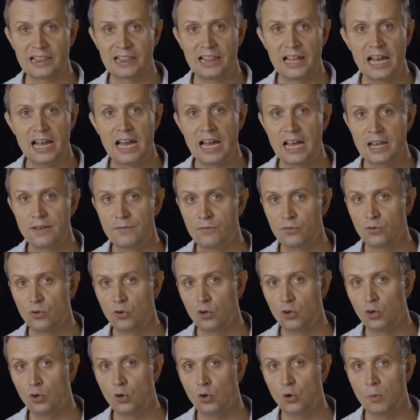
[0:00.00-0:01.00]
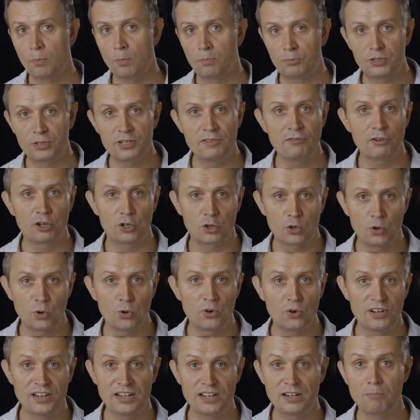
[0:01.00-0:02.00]
live or
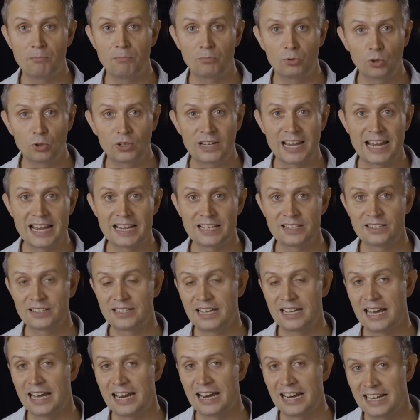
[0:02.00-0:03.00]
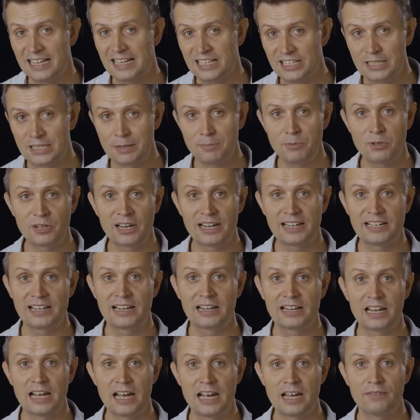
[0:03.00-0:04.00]
pre-recorded and broadcast at a
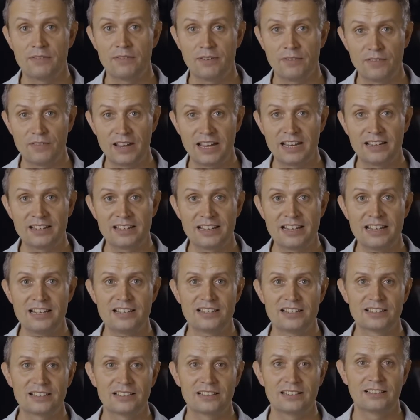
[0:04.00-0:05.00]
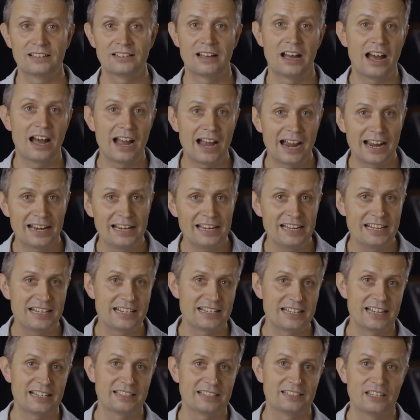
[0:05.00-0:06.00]
simulated live event is highly
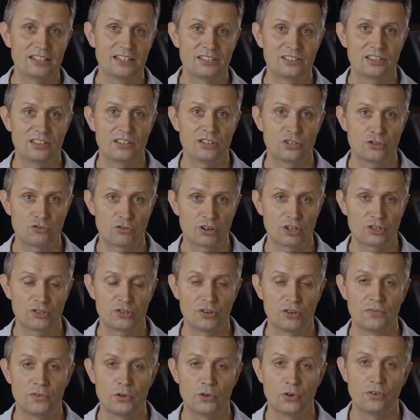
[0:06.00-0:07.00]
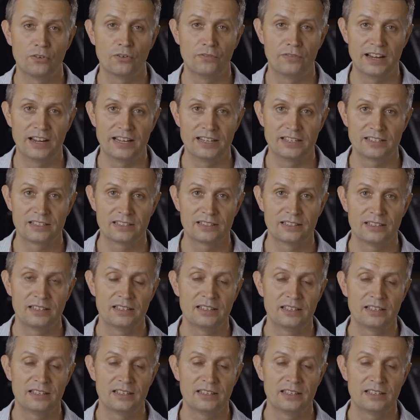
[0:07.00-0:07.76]
connected to the structure of your event.